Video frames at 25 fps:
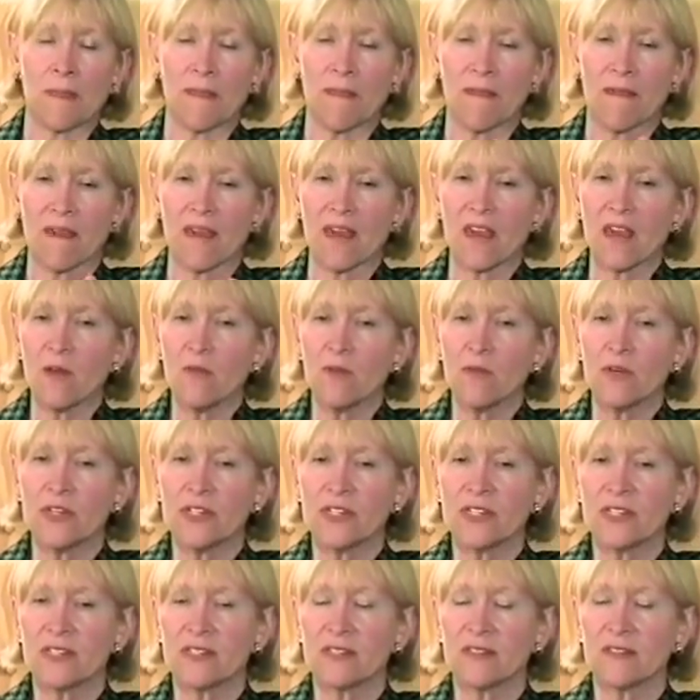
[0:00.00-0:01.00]
he
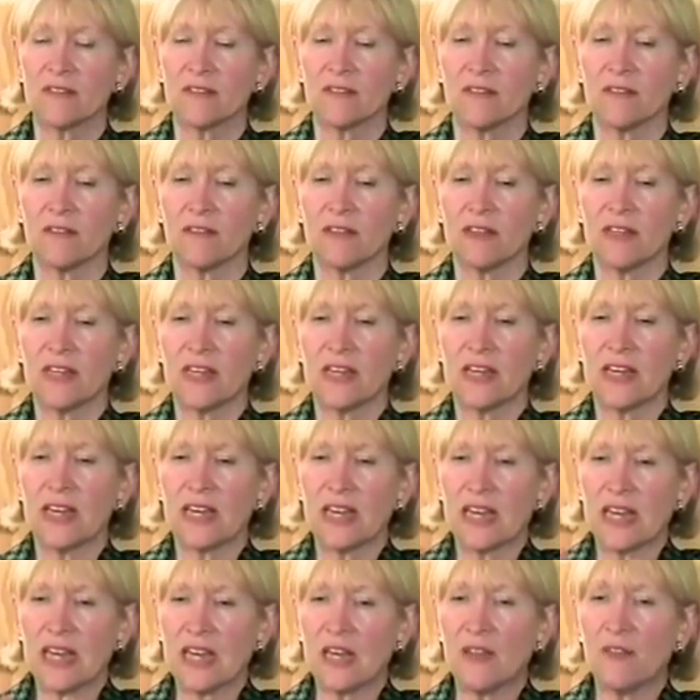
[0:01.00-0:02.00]
was
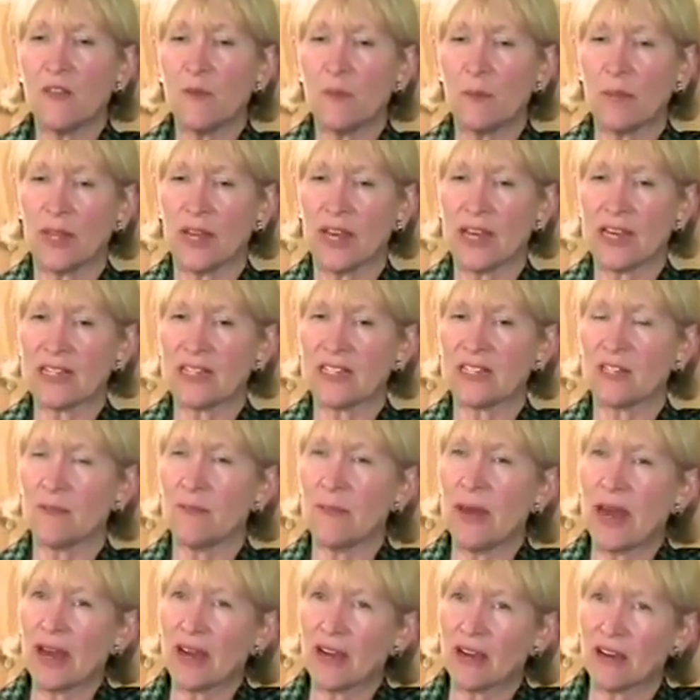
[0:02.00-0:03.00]
in the place, the
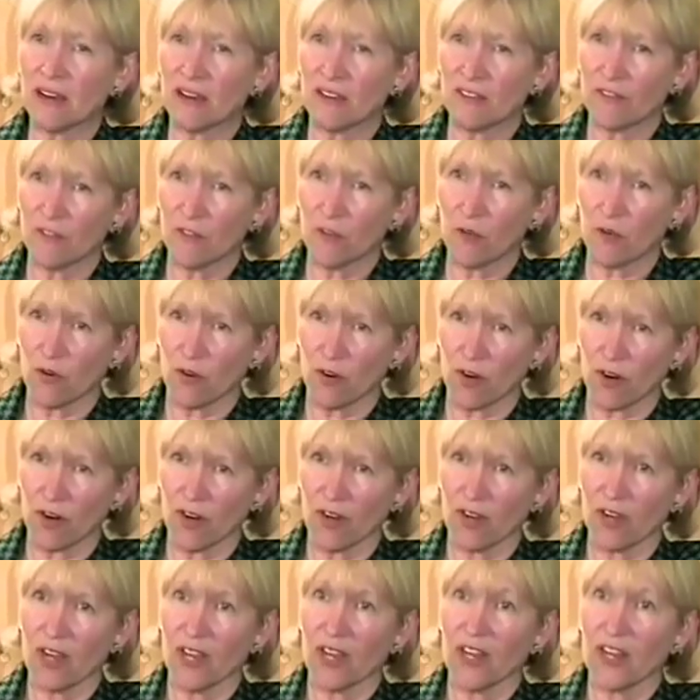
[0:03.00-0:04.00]
Mecca for
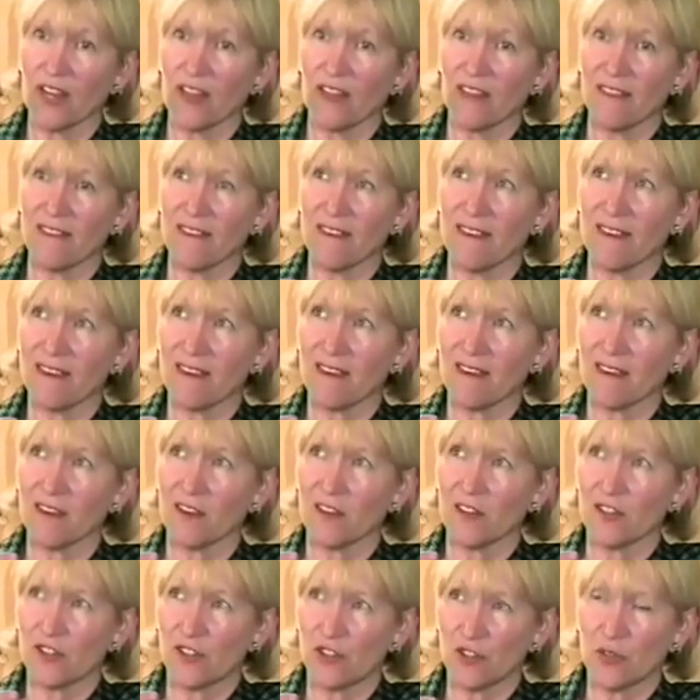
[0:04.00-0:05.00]
the
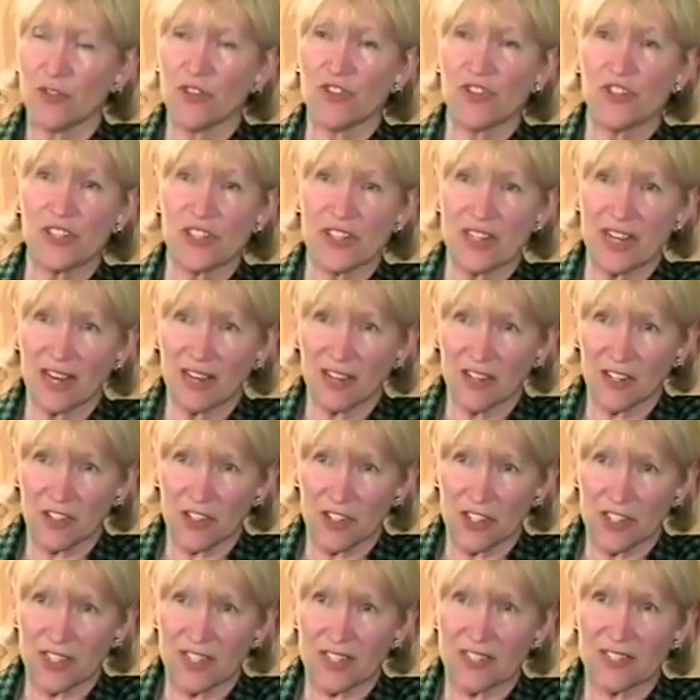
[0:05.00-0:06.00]
Jewish
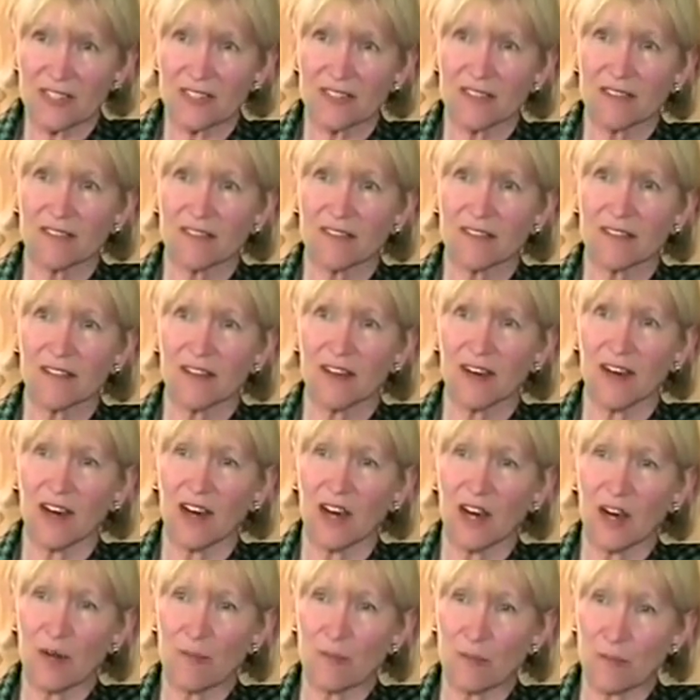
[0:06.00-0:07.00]
intelligence,
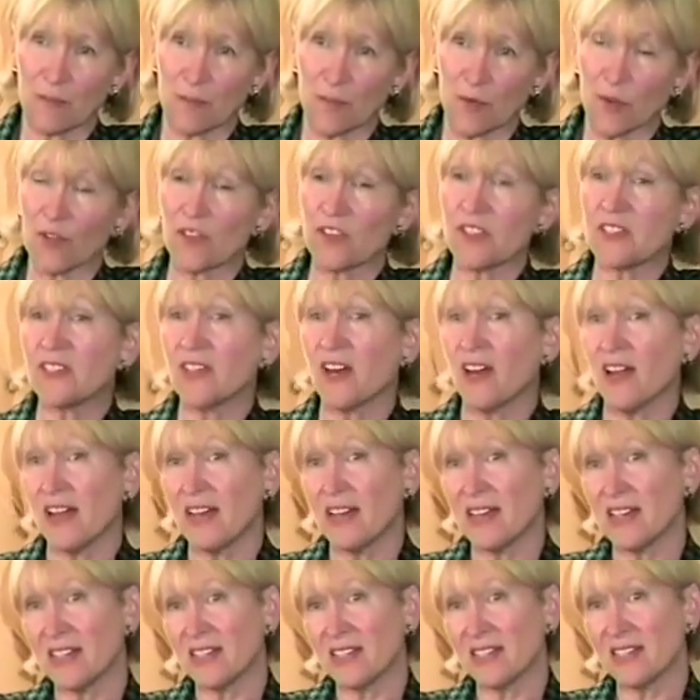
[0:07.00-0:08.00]
or the
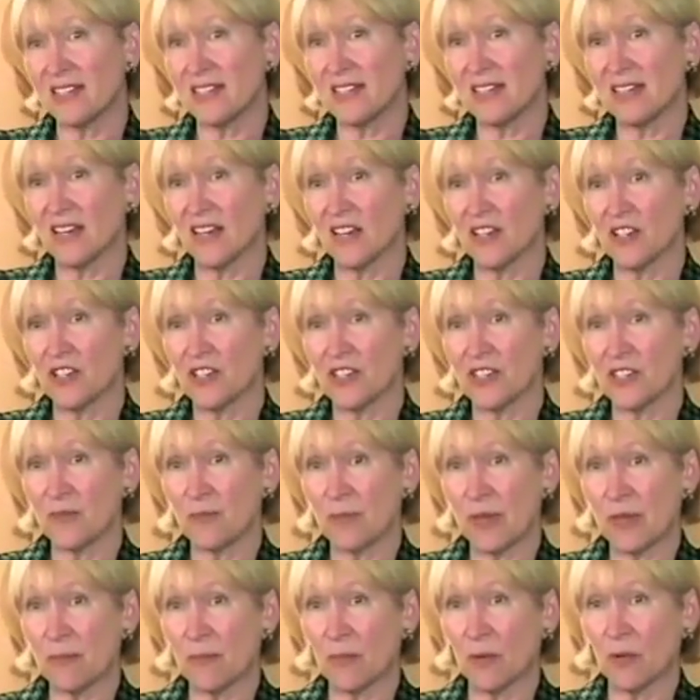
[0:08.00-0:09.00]
Zionist intelligence
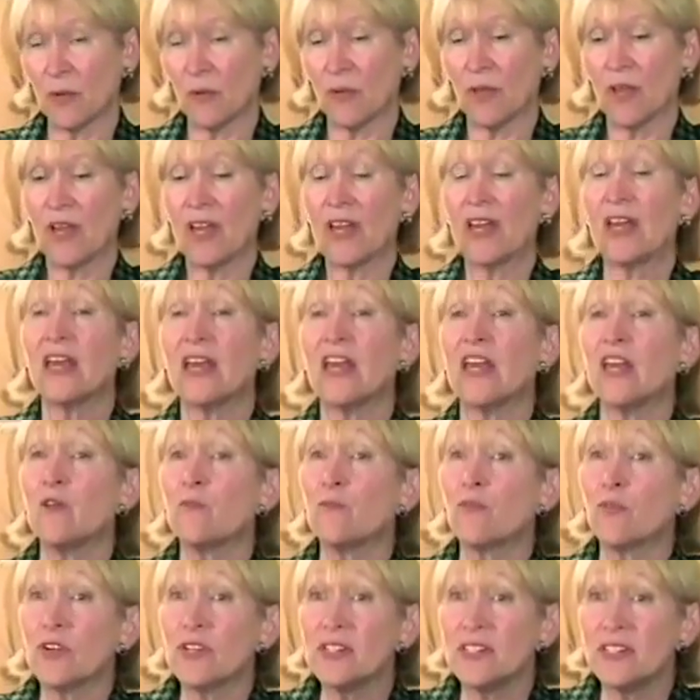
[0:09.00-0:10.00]
people in
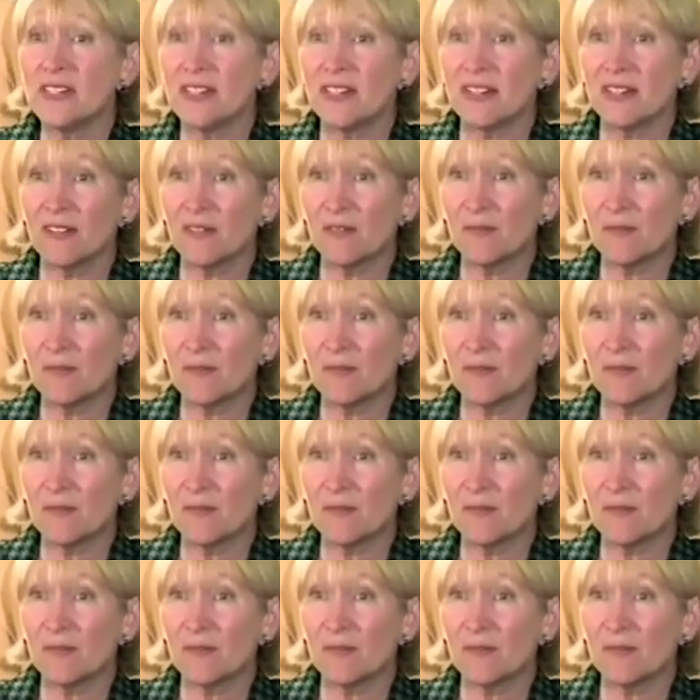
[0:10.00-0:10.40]
Princeton.